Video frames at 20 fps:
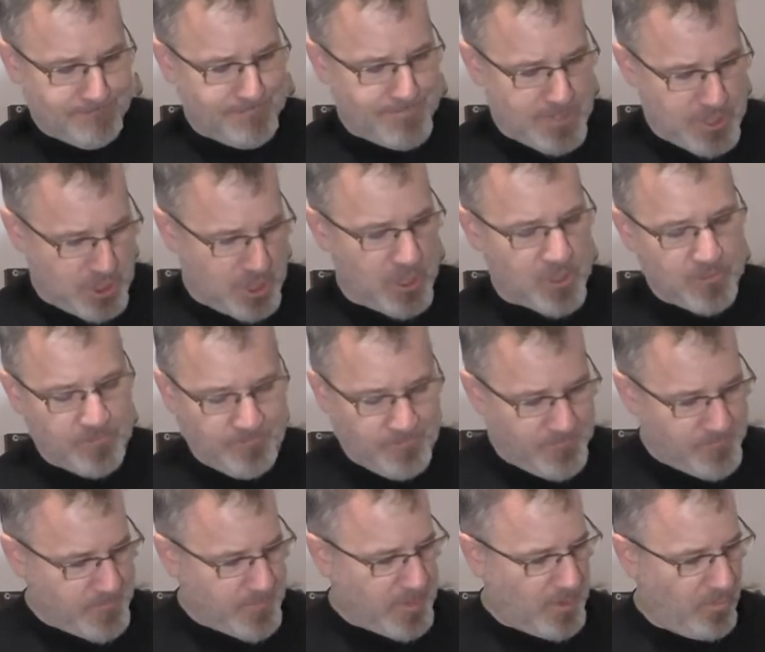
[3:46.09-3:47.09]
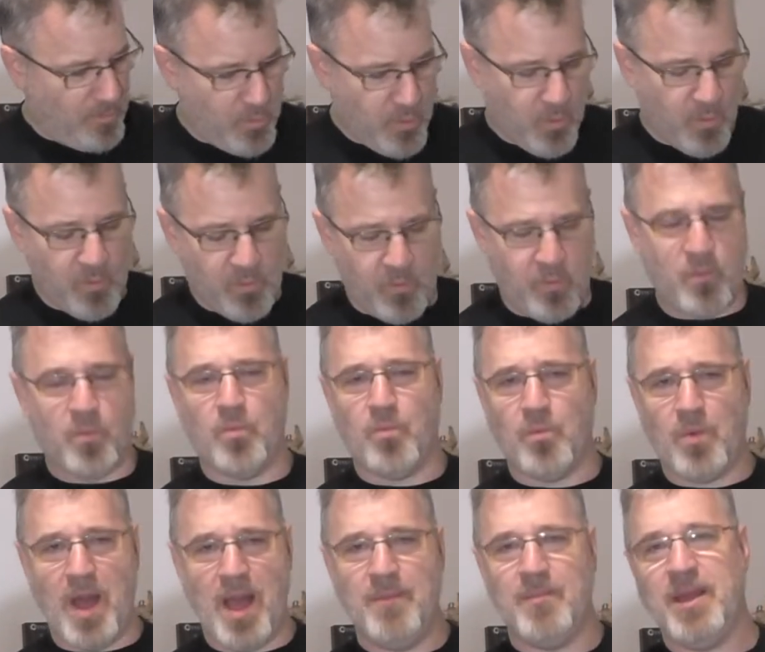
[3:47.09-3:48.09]
So
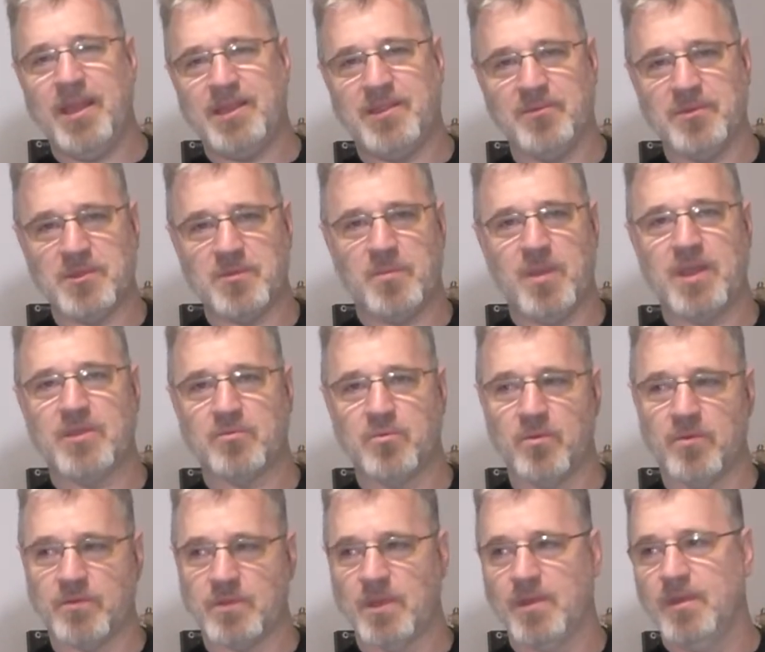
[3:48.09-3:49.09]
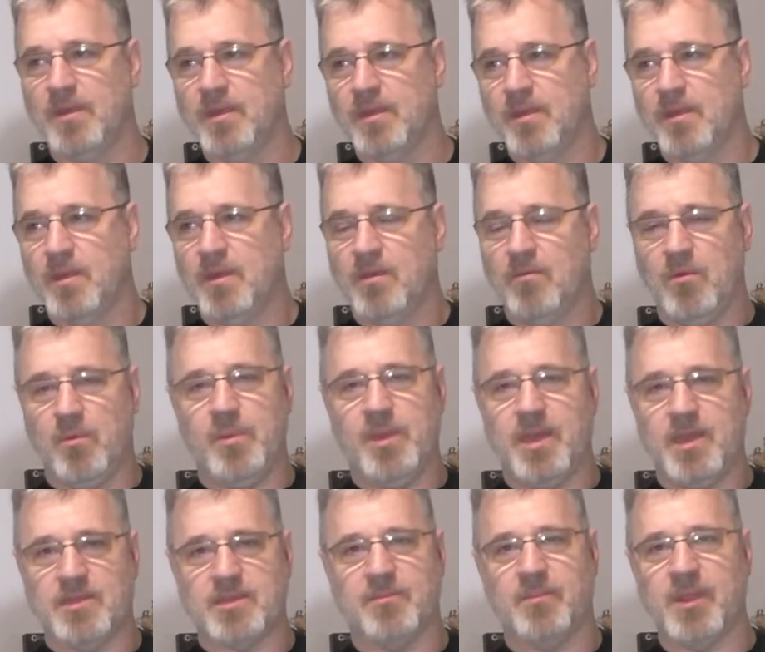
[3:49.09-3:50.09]
why am I doing Space Wolves? Well,
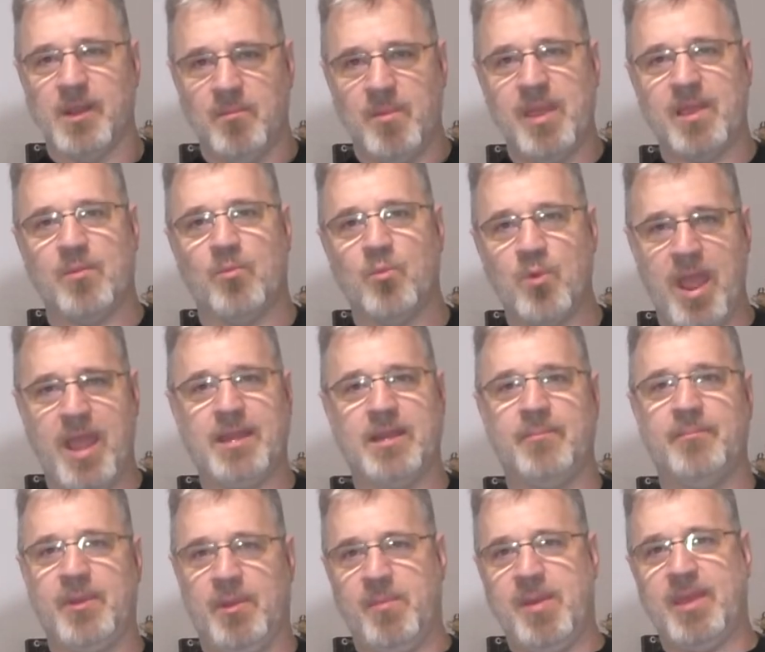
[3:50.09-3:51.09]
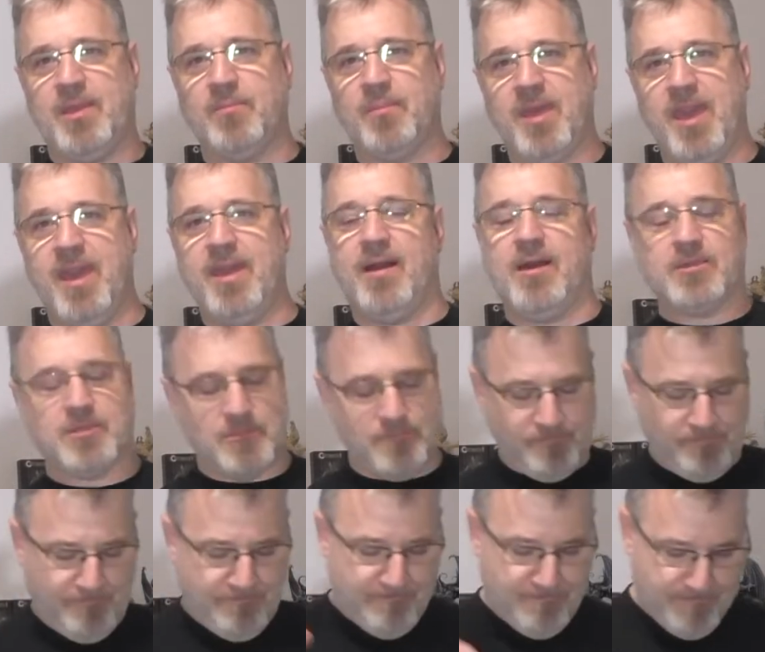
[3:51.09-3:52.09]
because I'm going to make them right and I'm going to make them
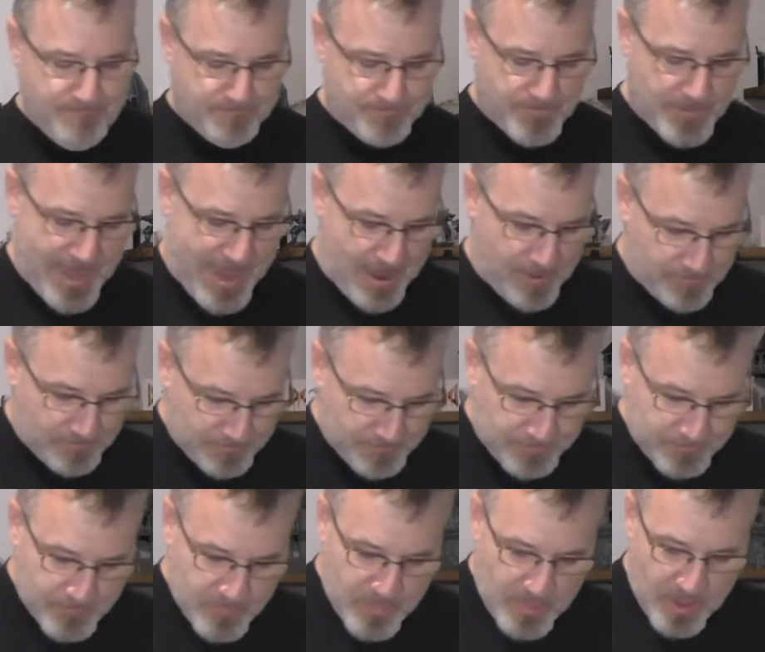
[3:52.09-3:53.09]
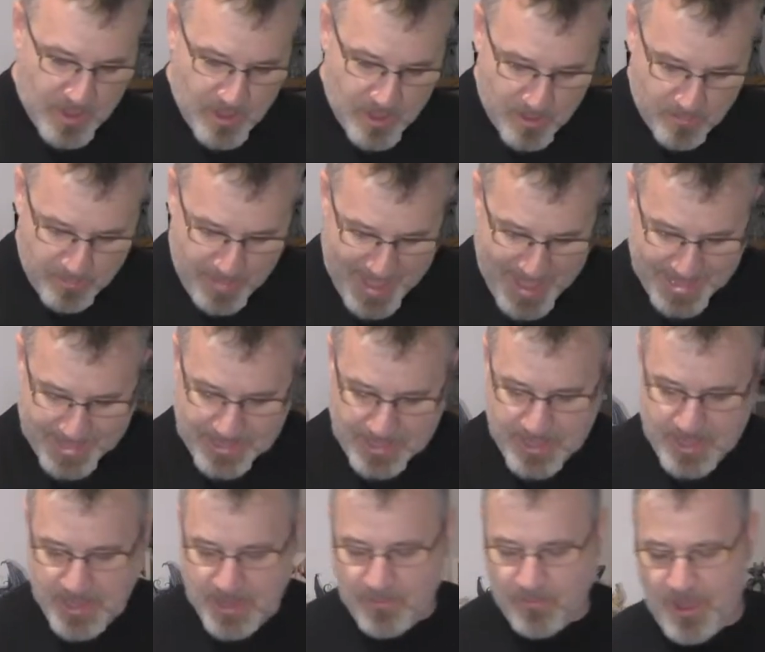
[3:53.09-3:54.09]
chaos. Now,
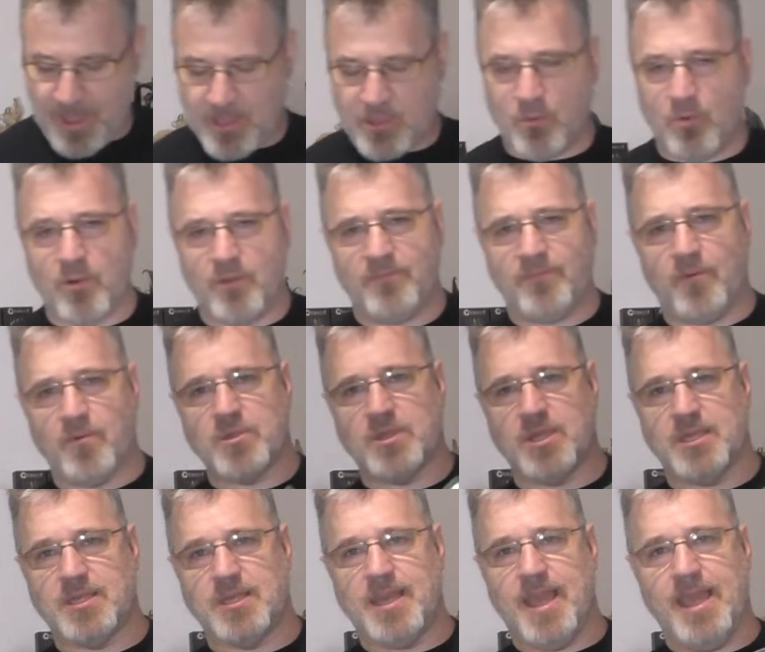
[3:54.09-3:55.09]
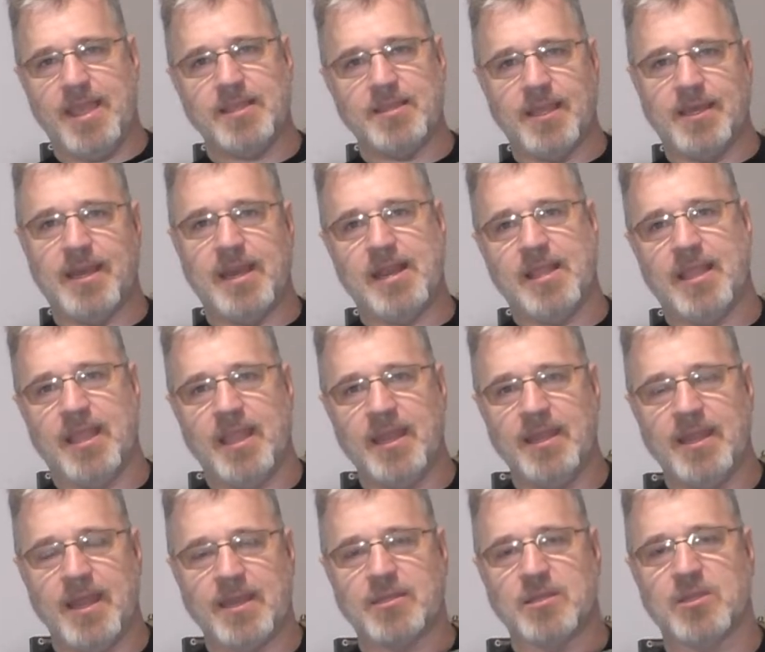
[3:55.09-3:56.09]
back in White Dwarf 468, they did an
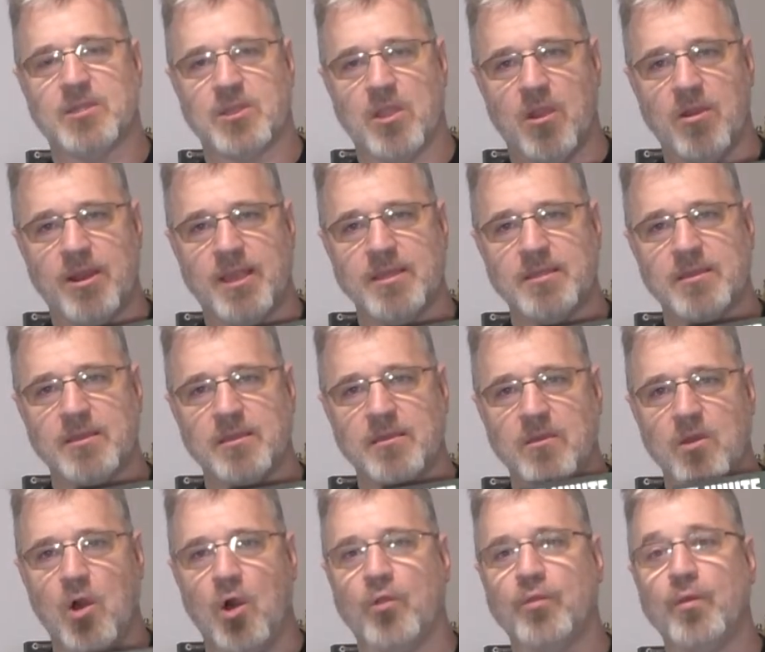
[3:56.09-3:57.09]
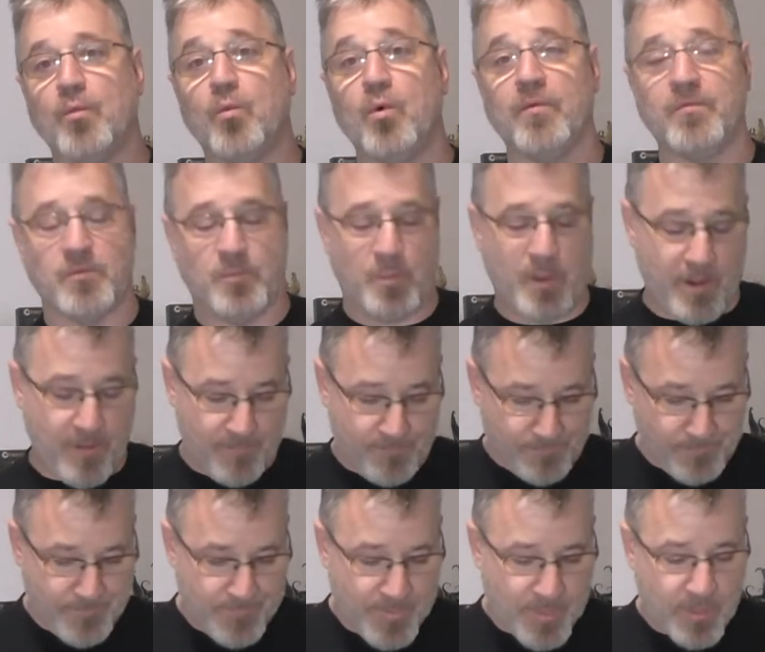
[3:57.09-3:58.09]
Index Astartes called the Wolf Spear.
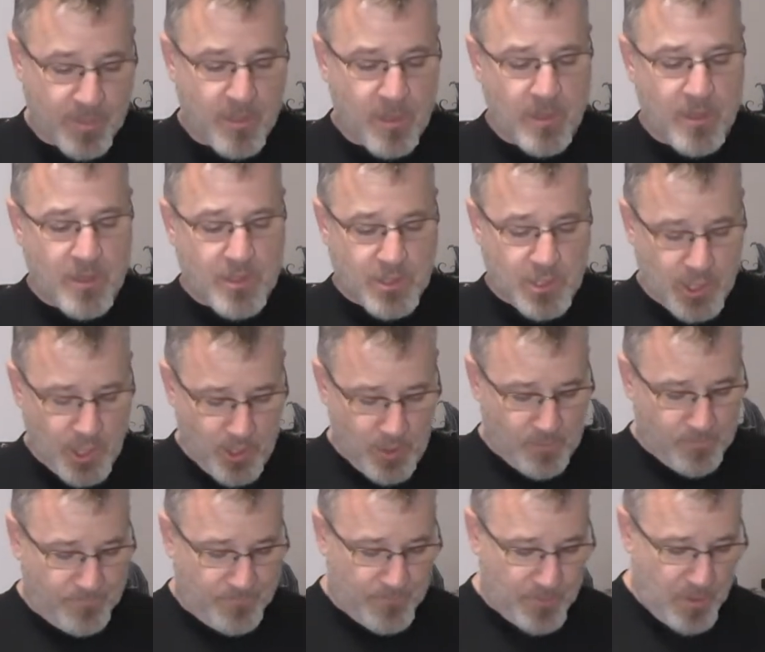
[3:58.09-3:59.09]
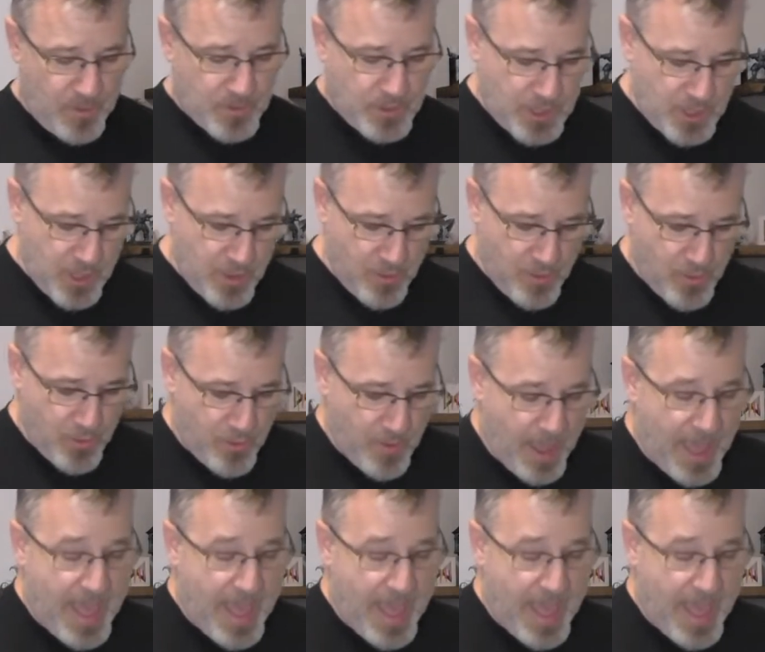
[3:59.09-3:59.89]
So, for those of you who